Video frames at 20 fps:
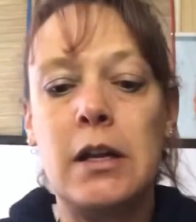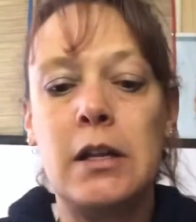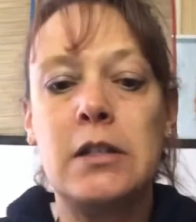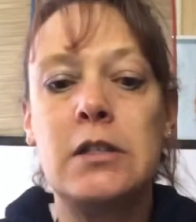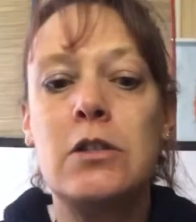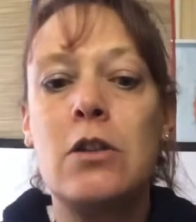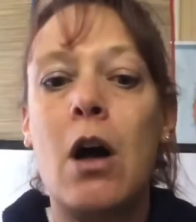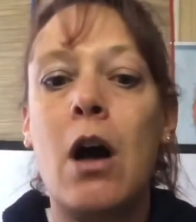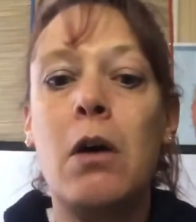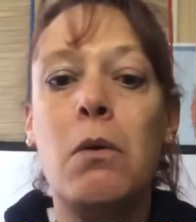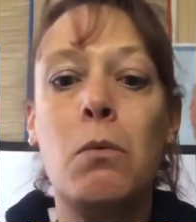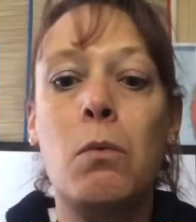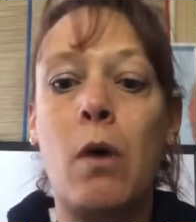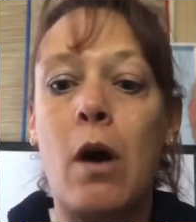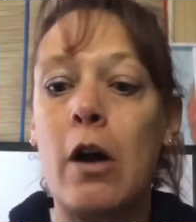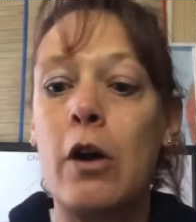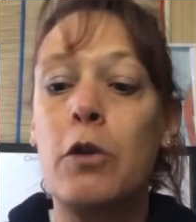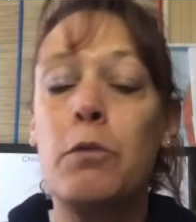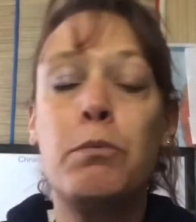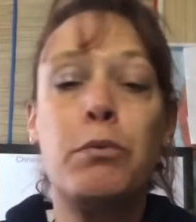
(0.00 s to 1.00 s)
It's not
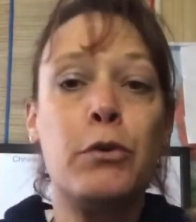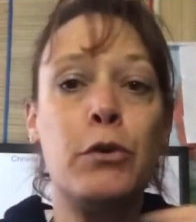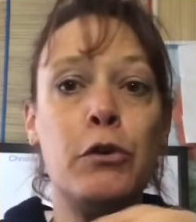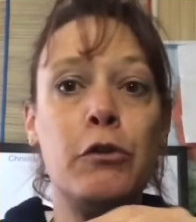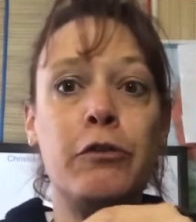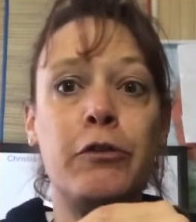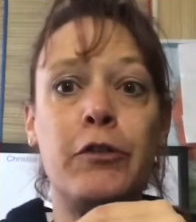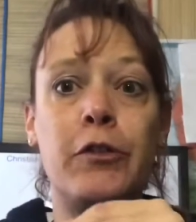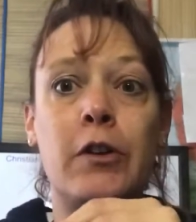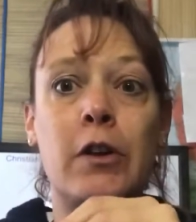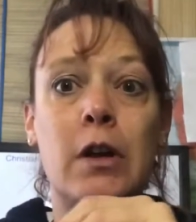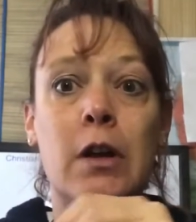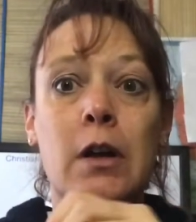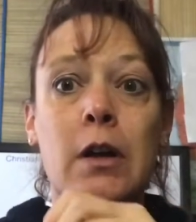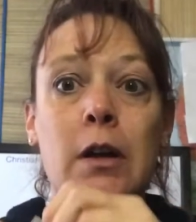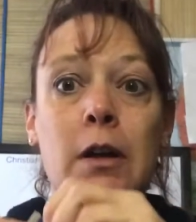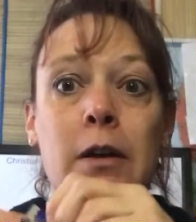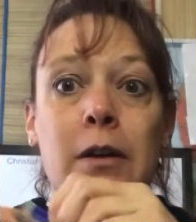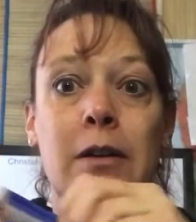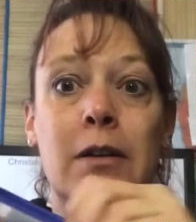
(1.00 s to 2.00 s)
waterproof,
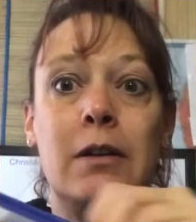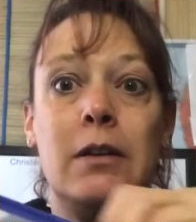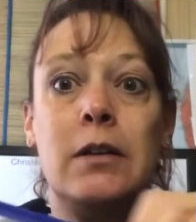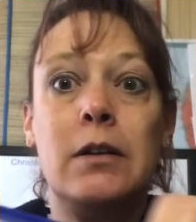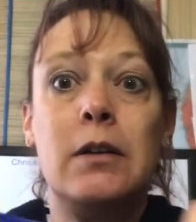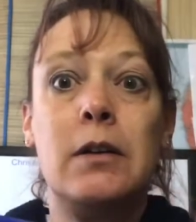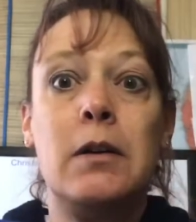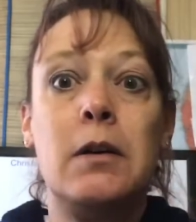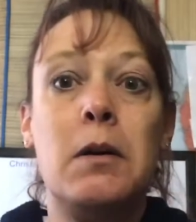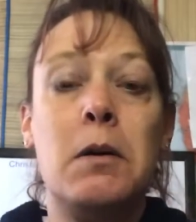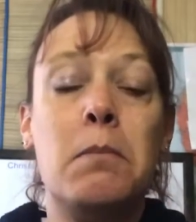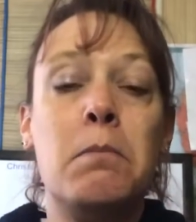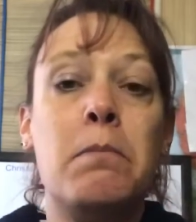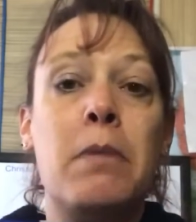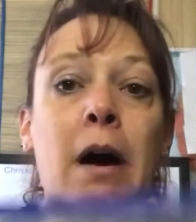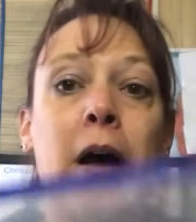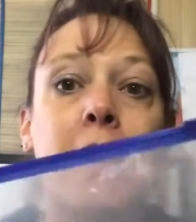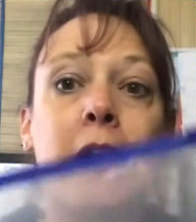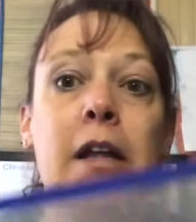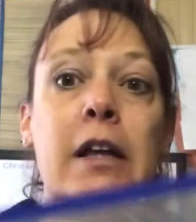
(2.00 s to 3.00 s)

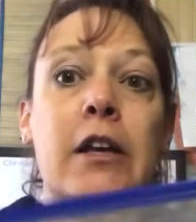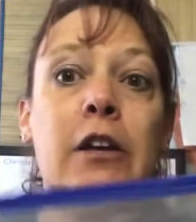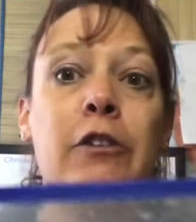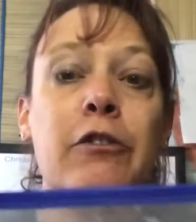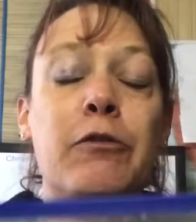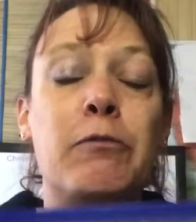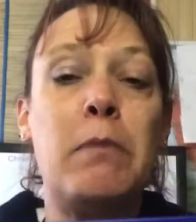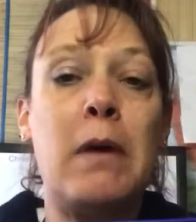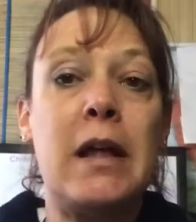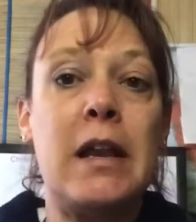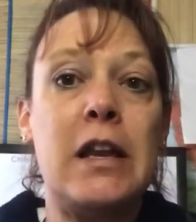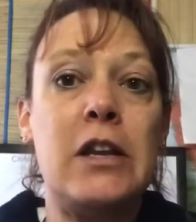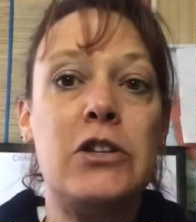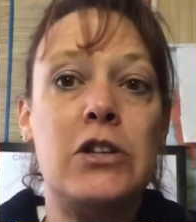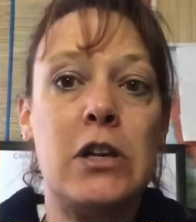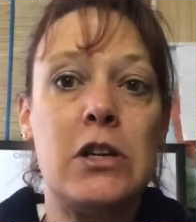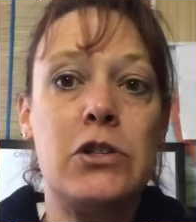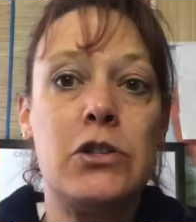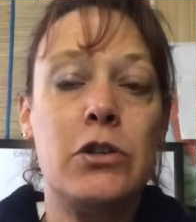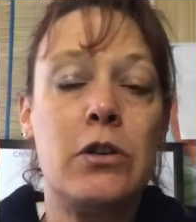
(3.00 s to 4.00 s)
but if by any
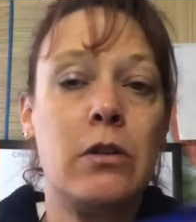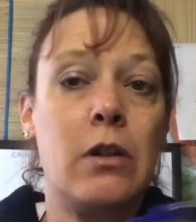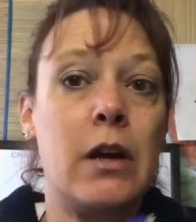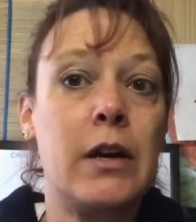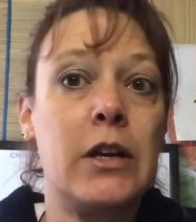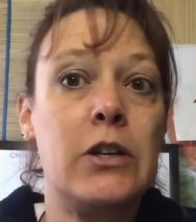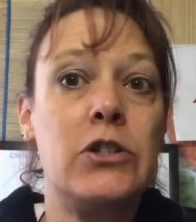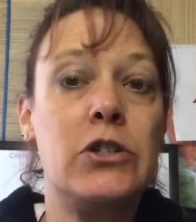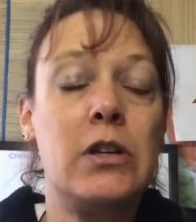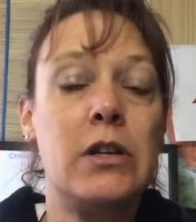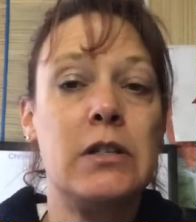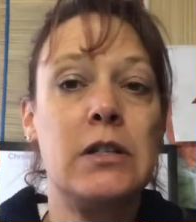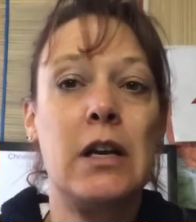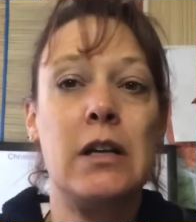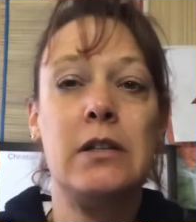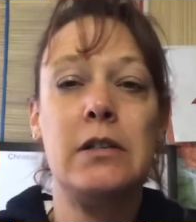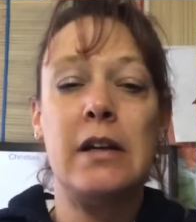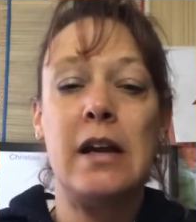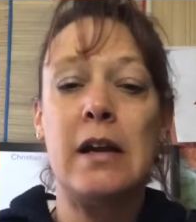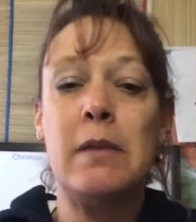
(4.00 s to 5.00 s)
chance your luggage does
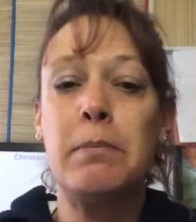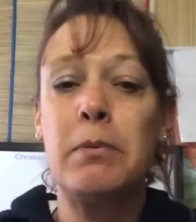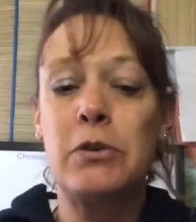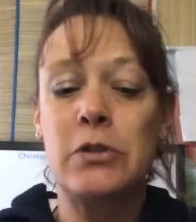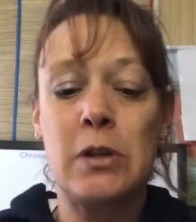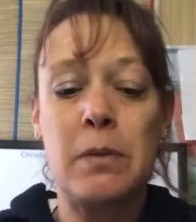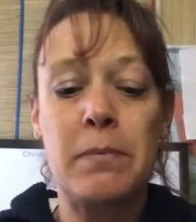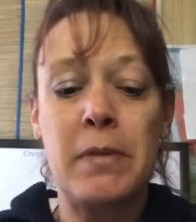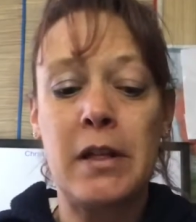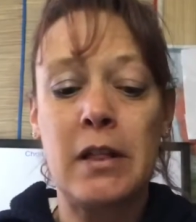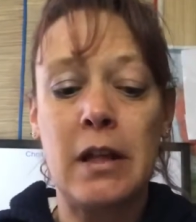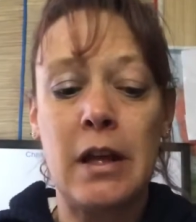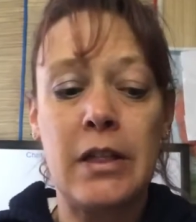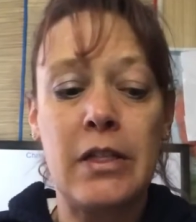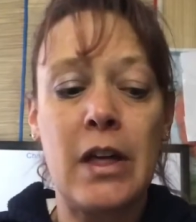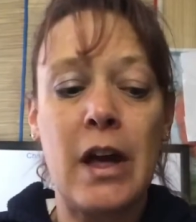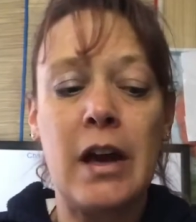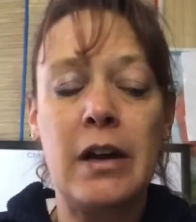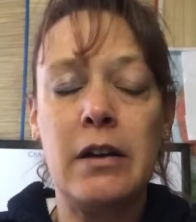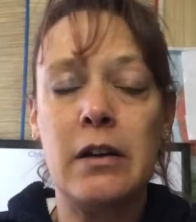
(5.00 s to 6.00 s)
get damp or something
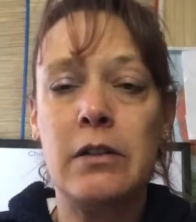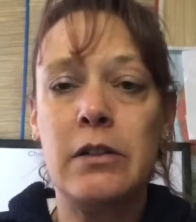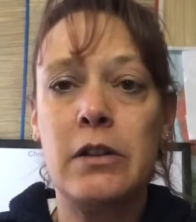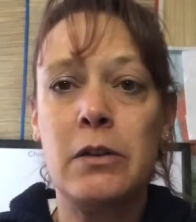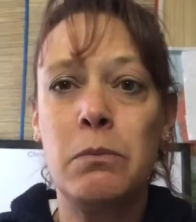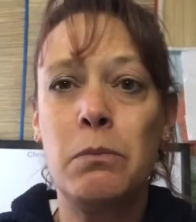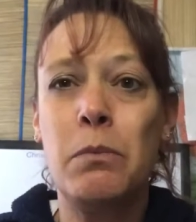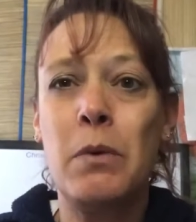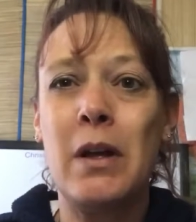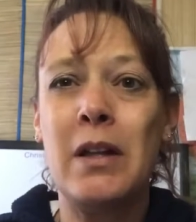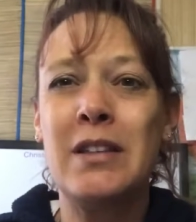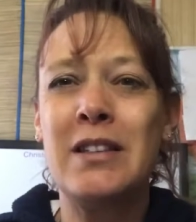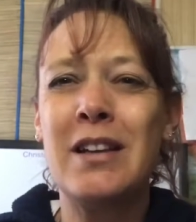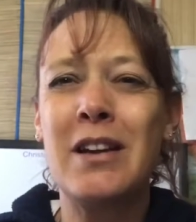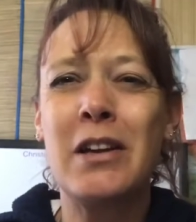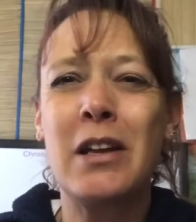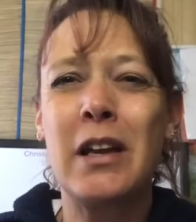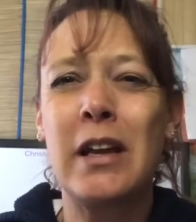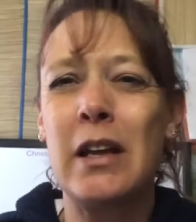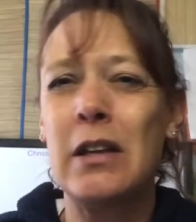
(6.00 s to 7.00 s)
like that, it's
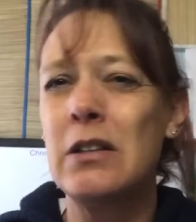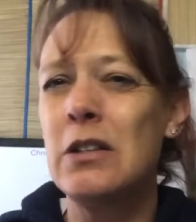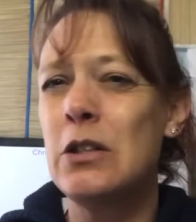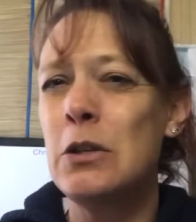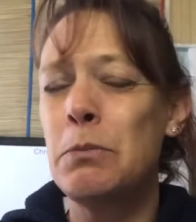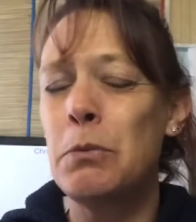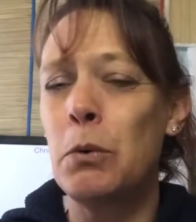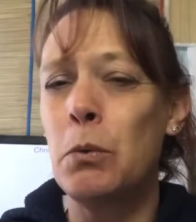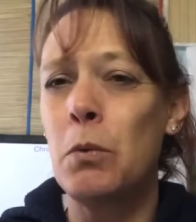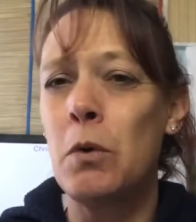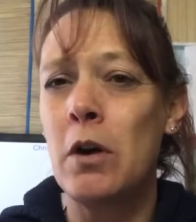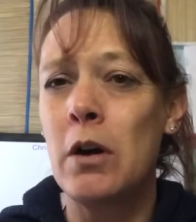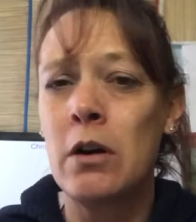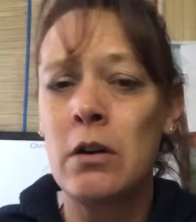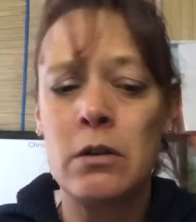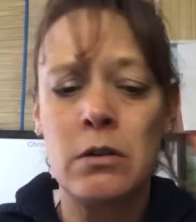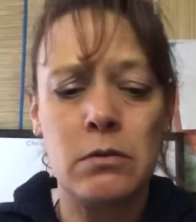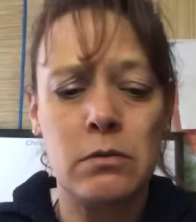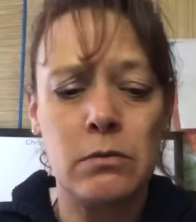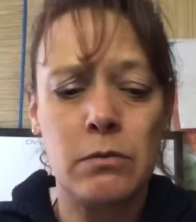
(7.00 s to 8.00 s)
not going to get super
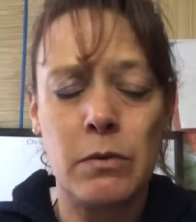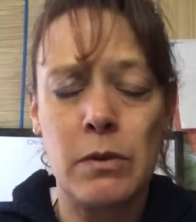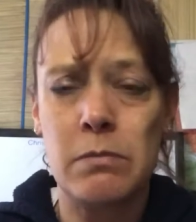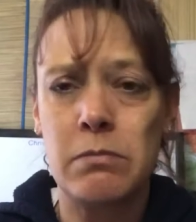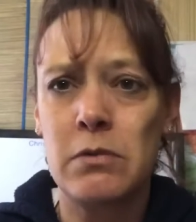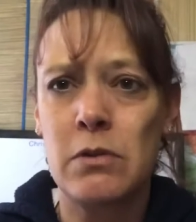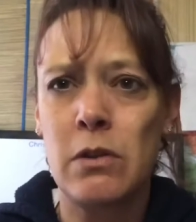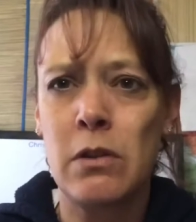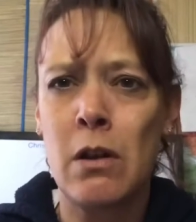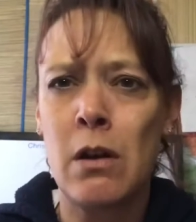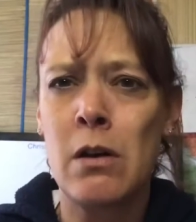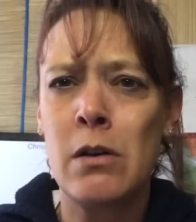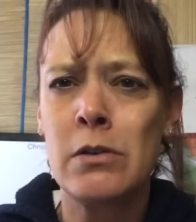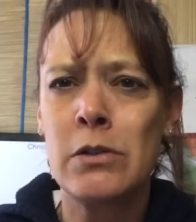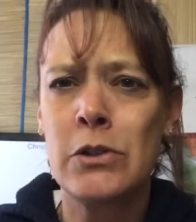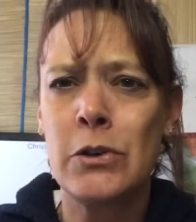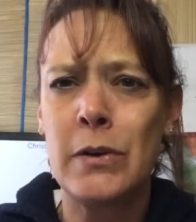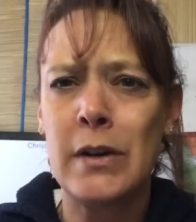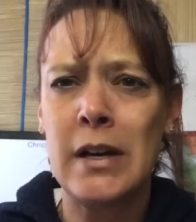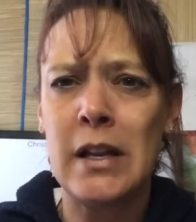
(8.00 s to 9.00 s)

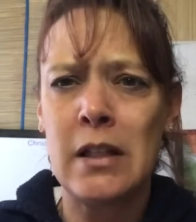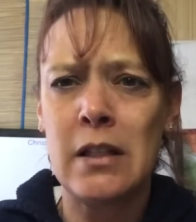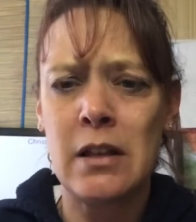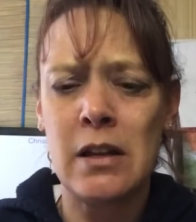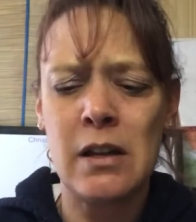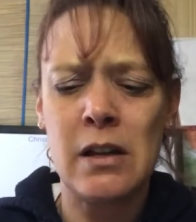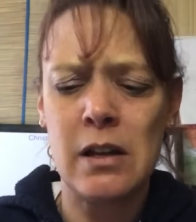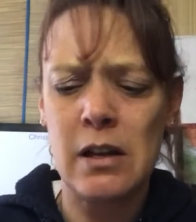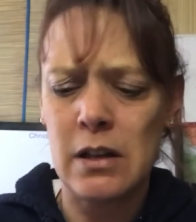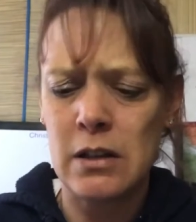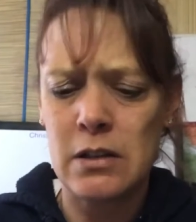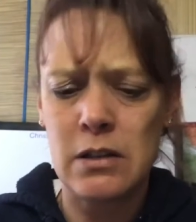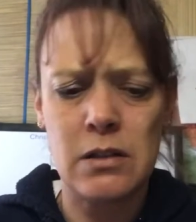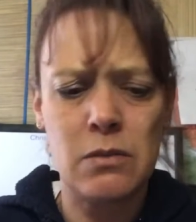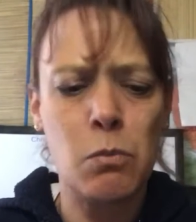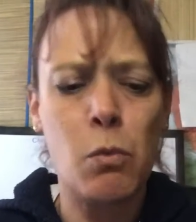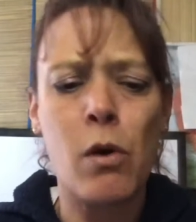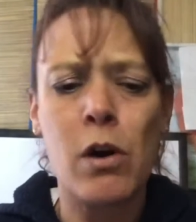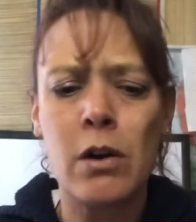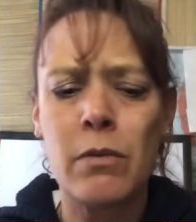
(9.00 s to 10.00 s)
waterlogged or anything.
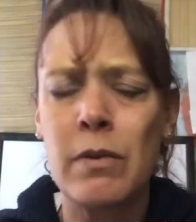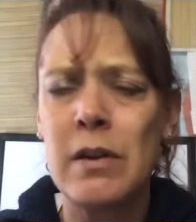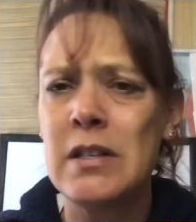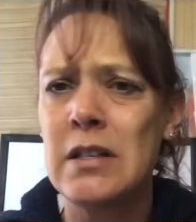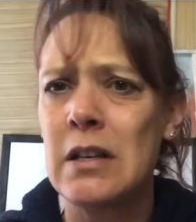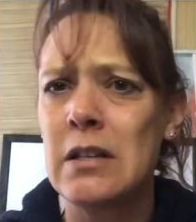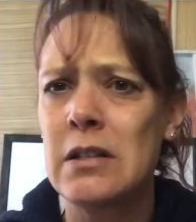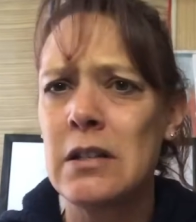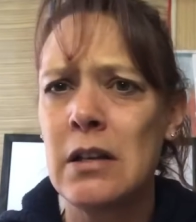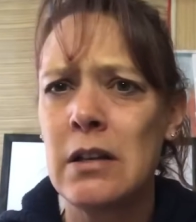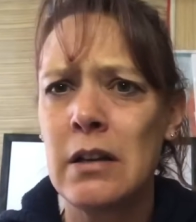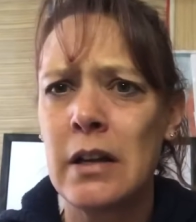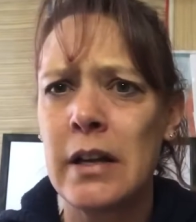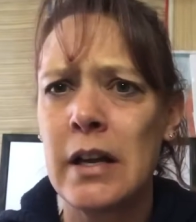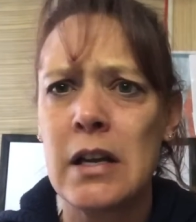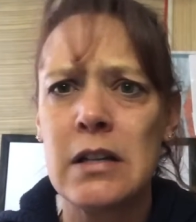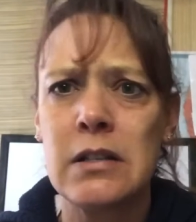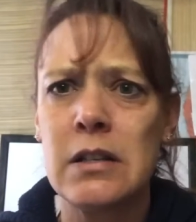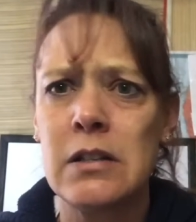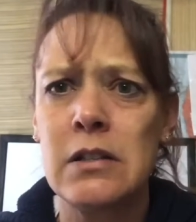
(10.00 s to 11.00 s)
It's water resistant. I
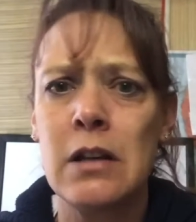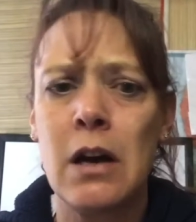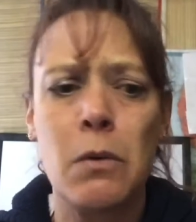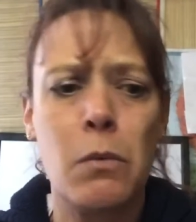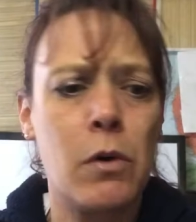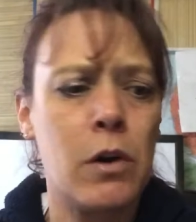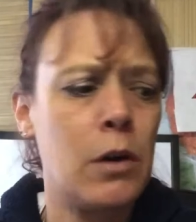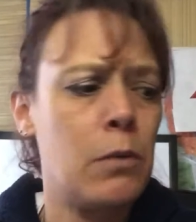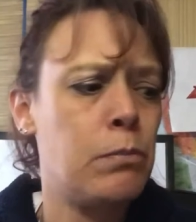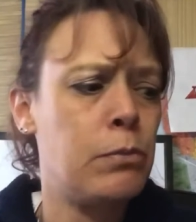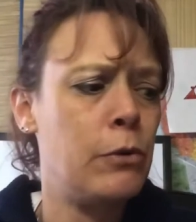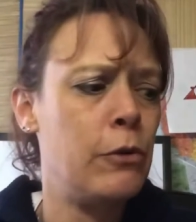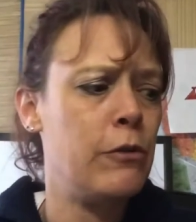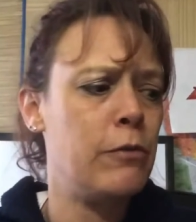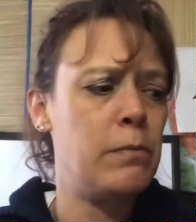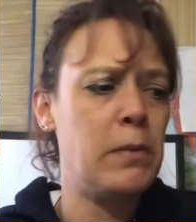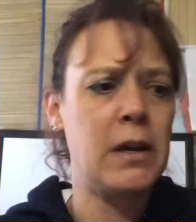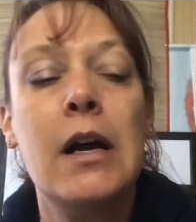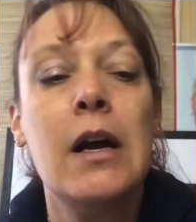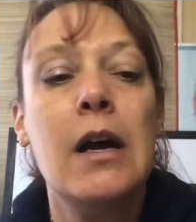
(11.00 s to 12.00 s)
guess it's not waterproof.